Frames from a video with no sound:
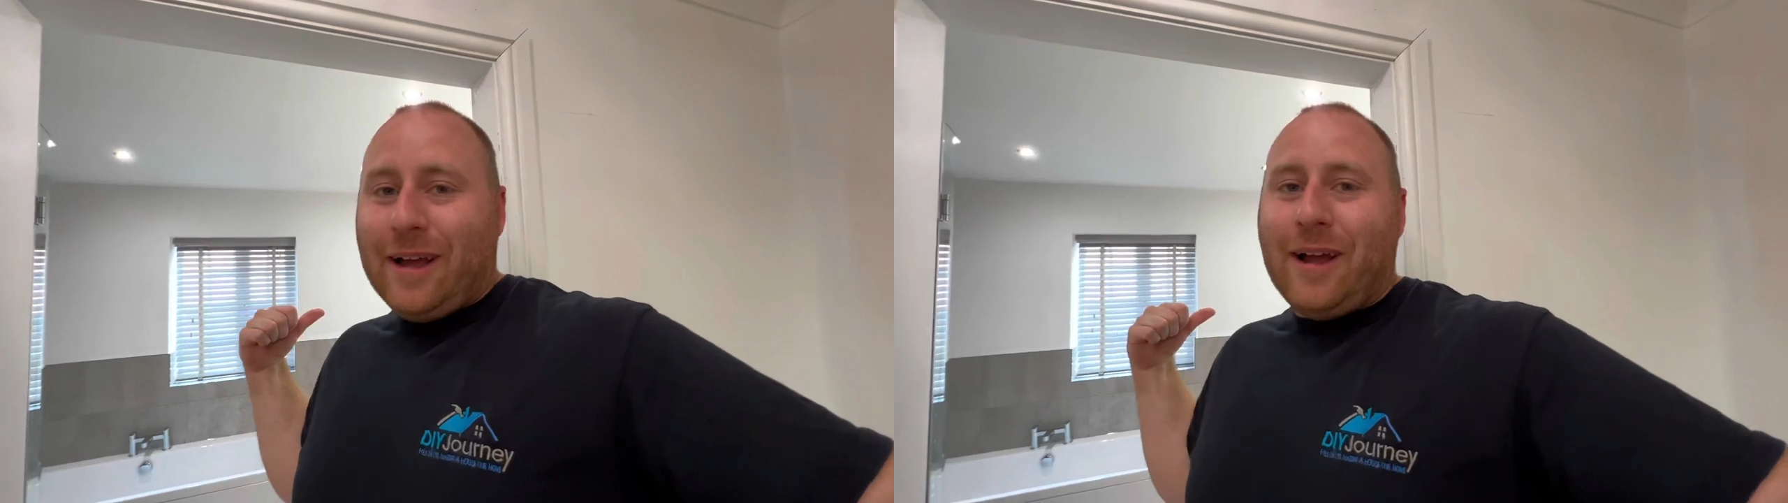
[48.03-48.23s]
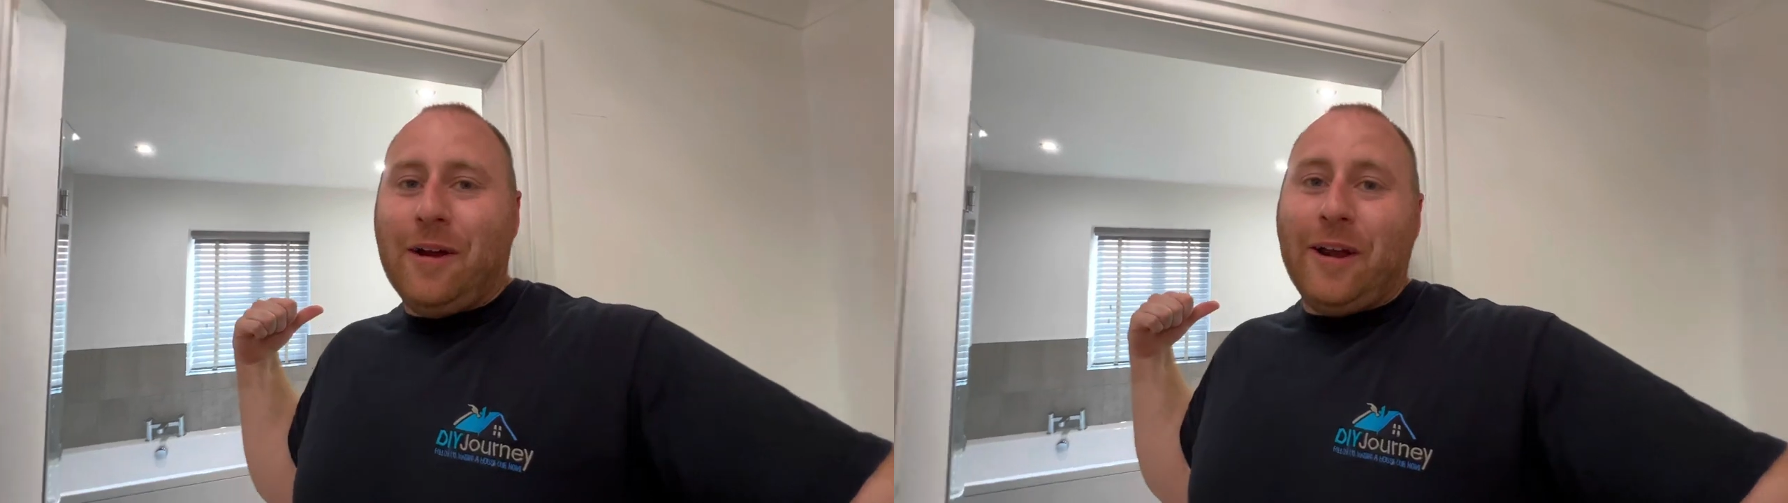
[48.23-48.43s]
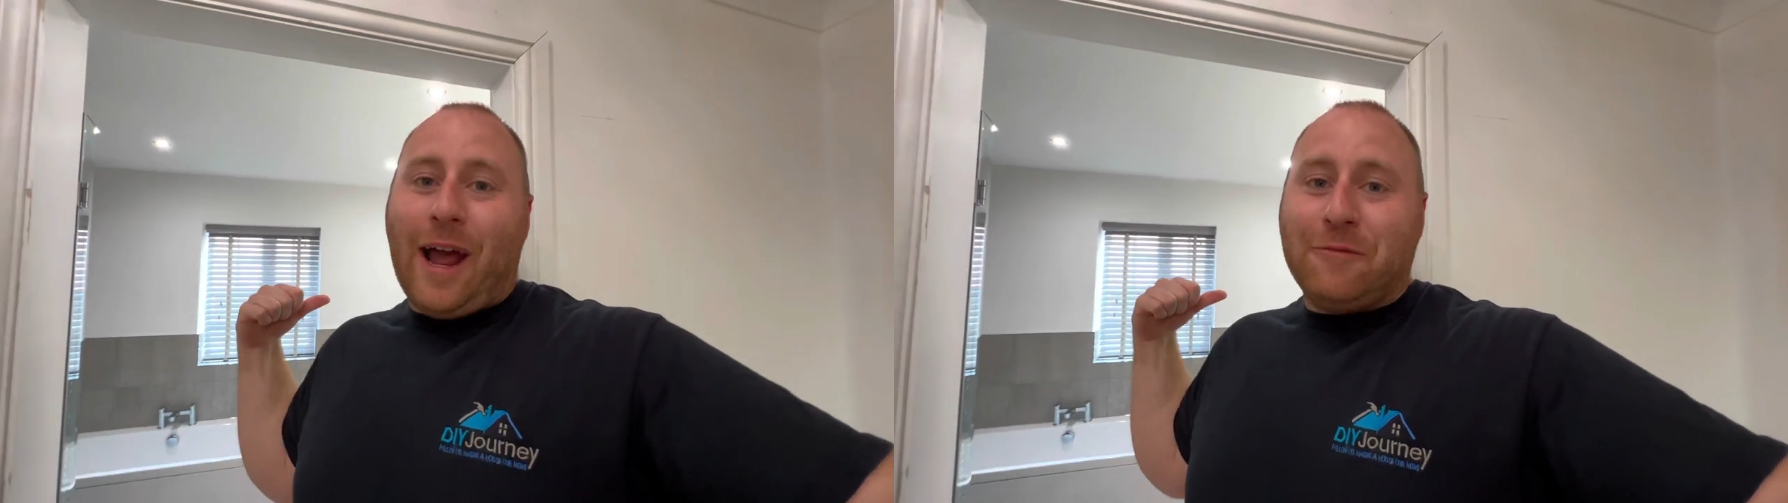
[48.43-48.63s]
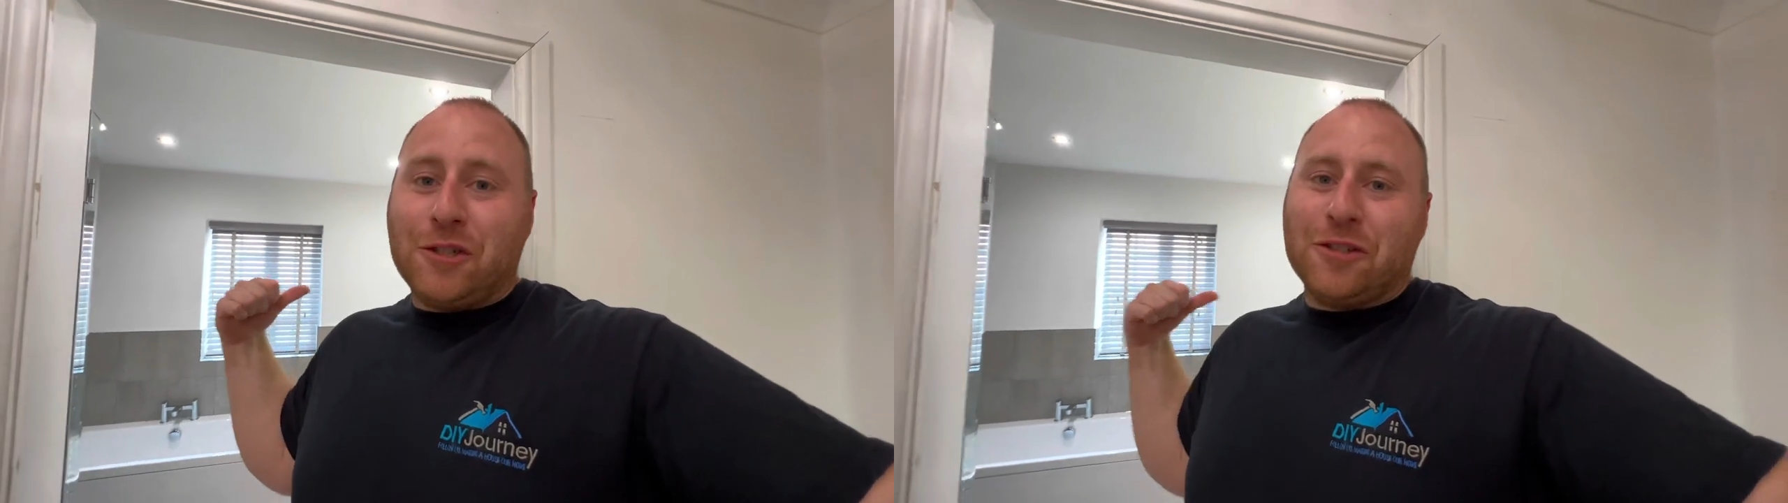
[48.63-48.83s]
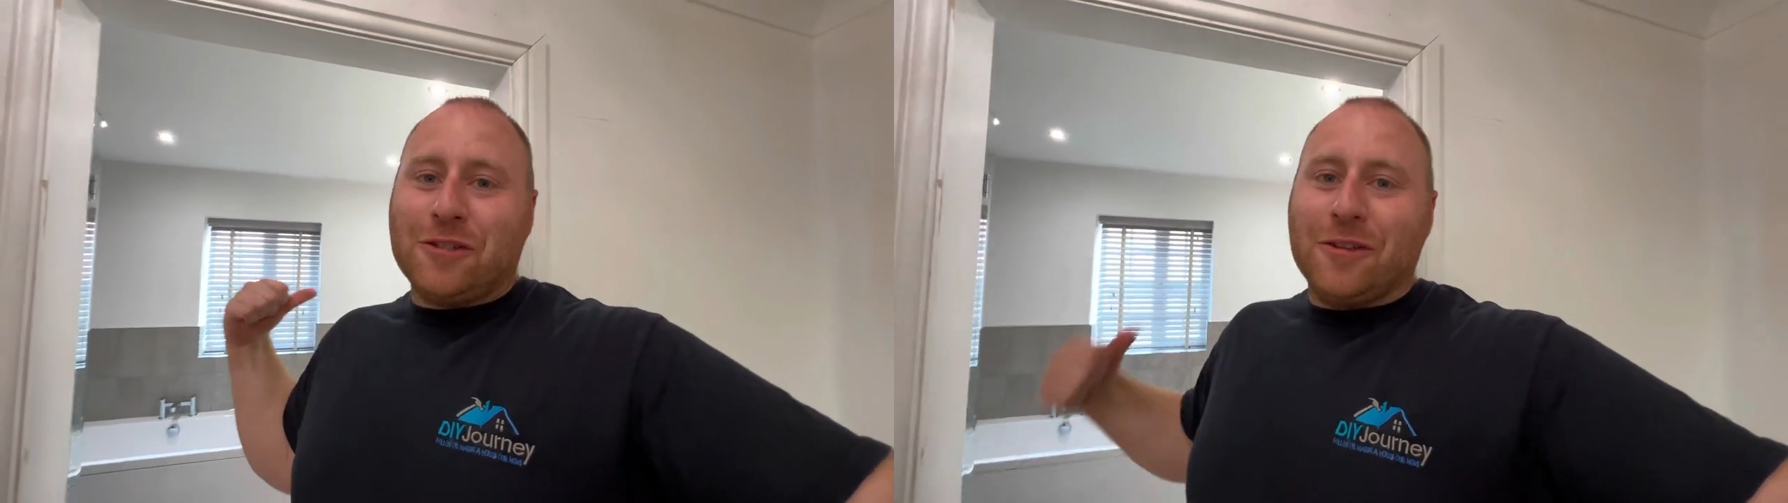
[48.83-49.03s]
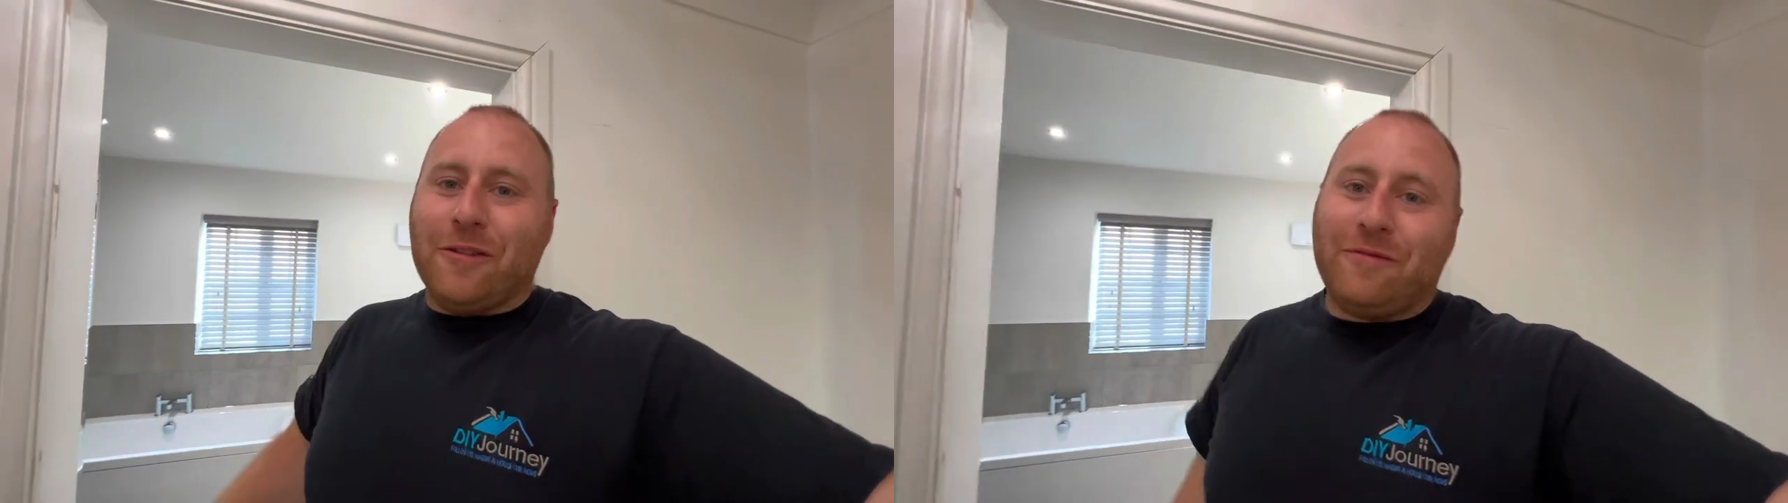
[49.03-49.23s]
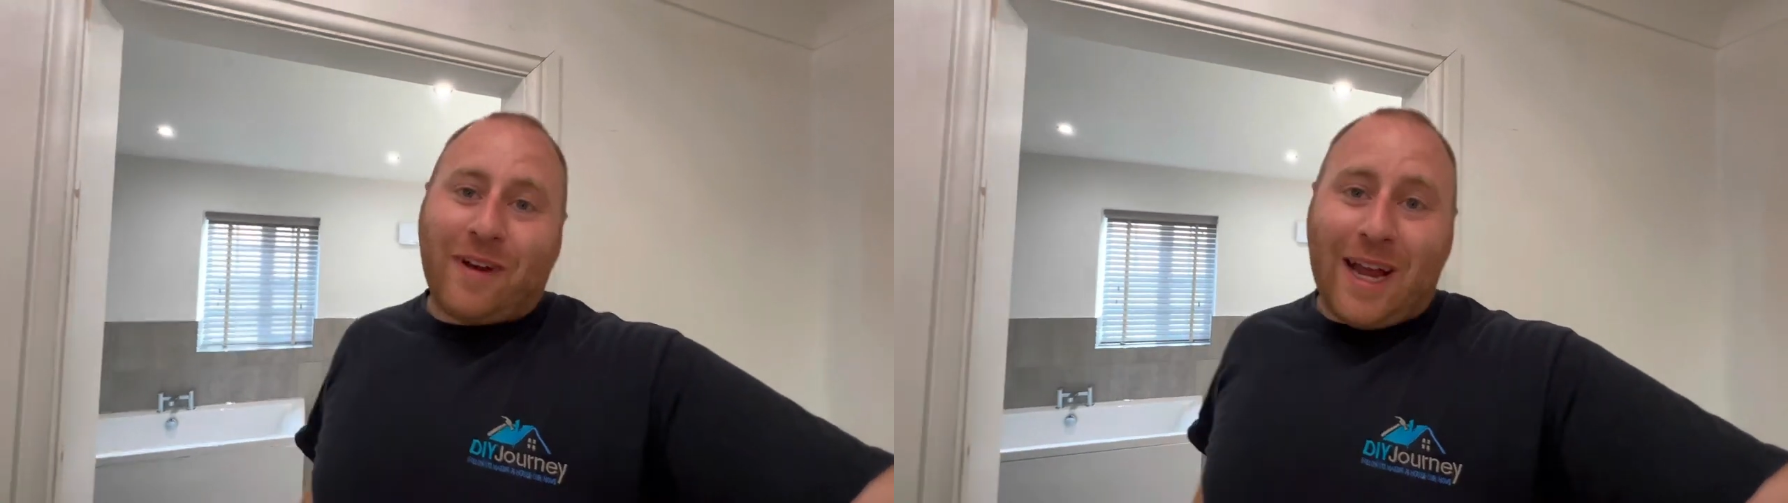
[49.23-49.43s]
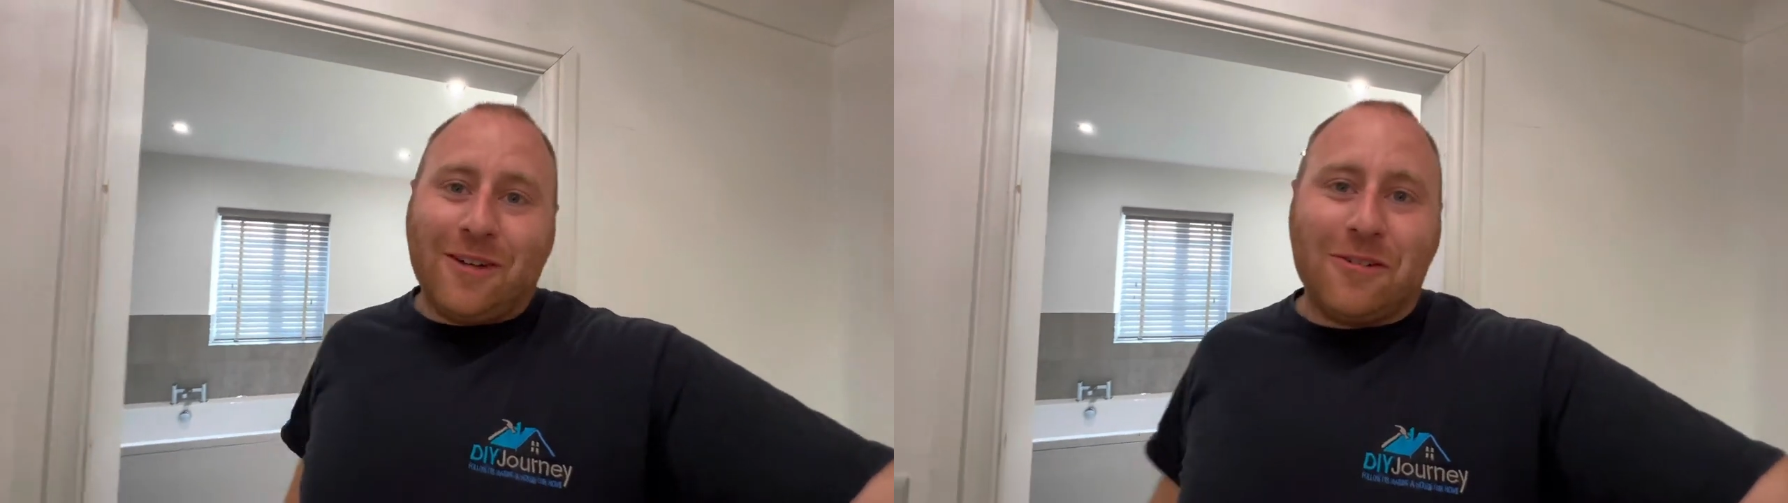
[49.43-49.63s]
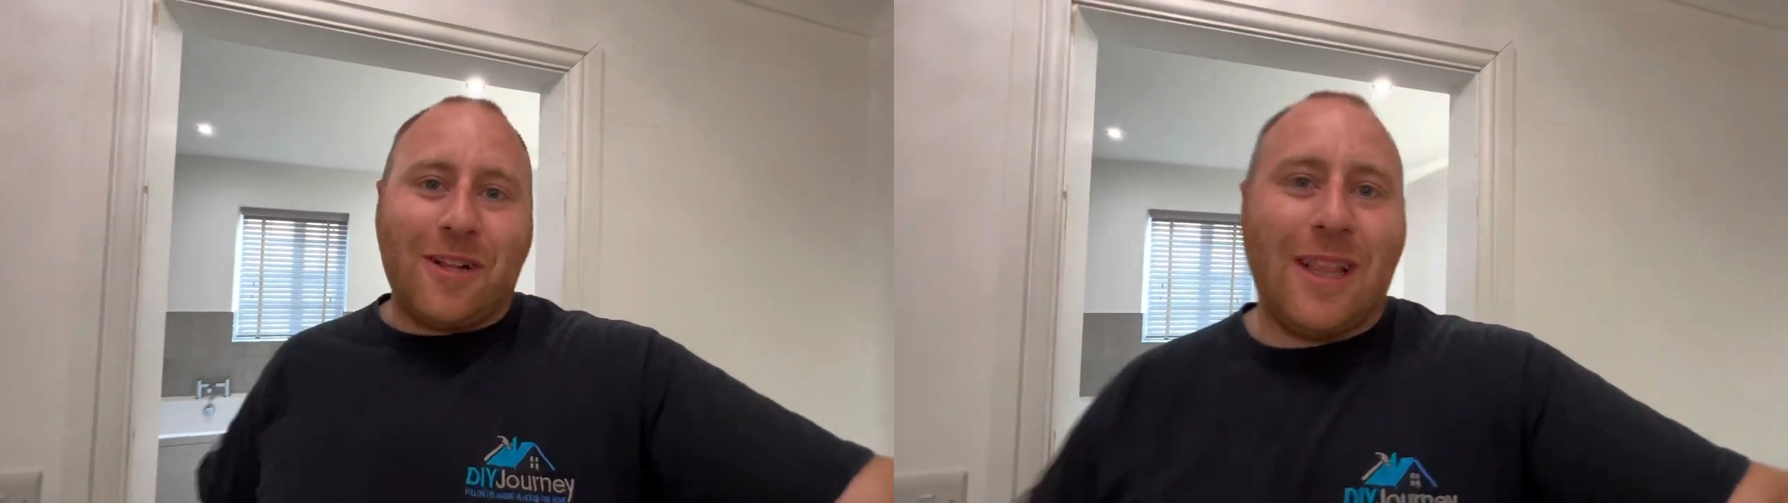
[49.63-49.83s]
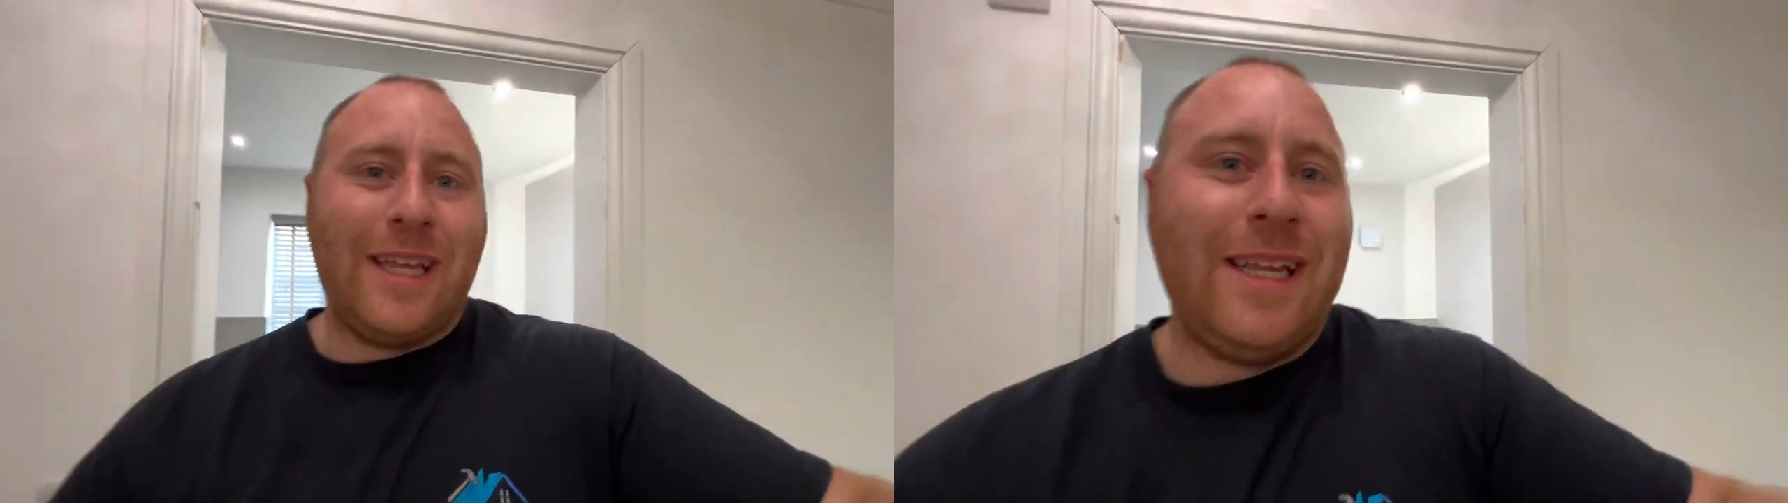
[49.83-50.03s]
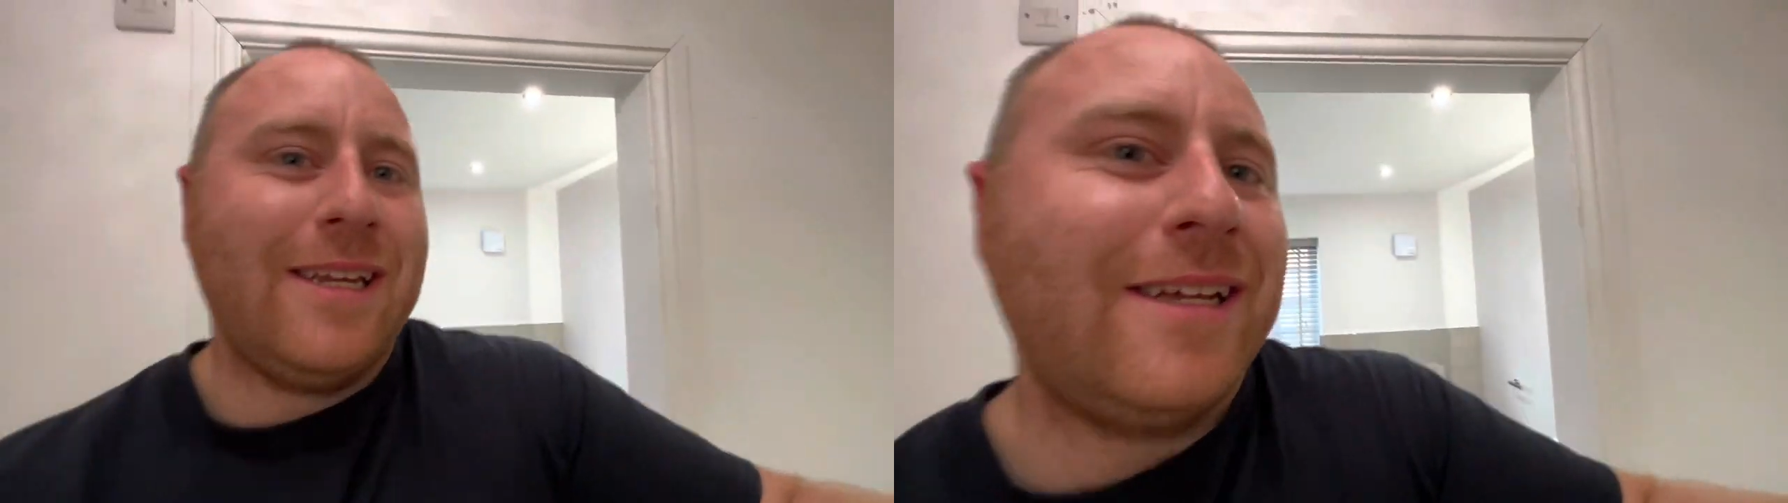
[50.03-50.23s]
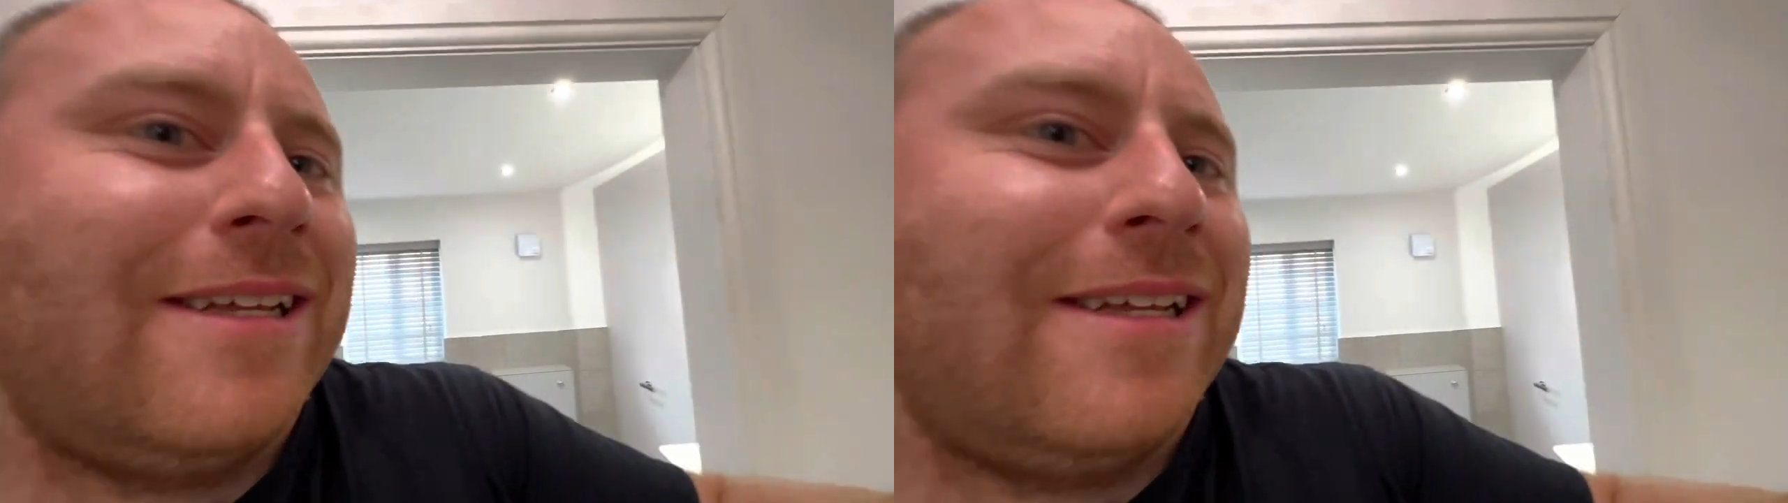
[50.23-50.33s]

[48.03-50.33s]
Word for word: and I've just done the final clean